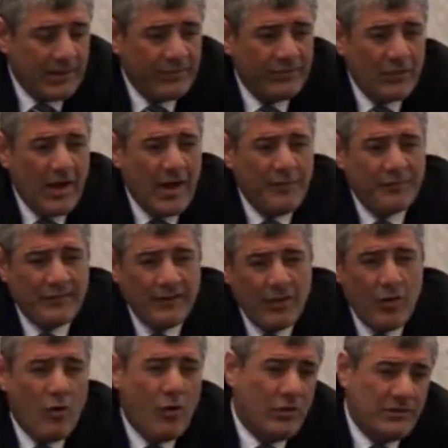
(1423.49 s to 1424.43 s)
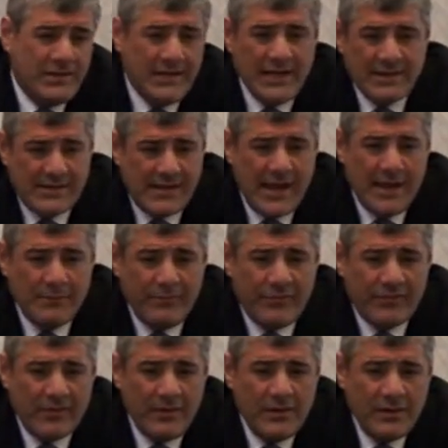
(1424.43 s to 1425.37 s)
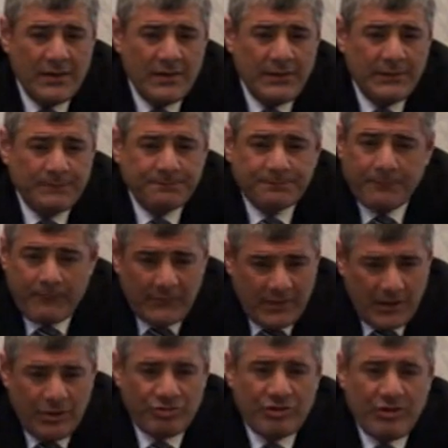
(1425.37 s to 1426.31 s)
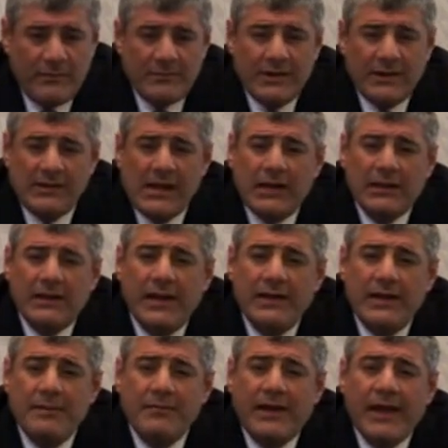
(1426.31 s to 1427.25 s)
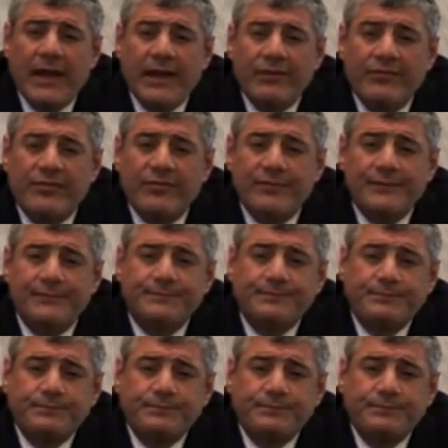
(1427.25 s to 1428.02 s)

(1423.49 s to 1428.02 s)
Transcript: So after all the attempts, Hashem did not let him curse.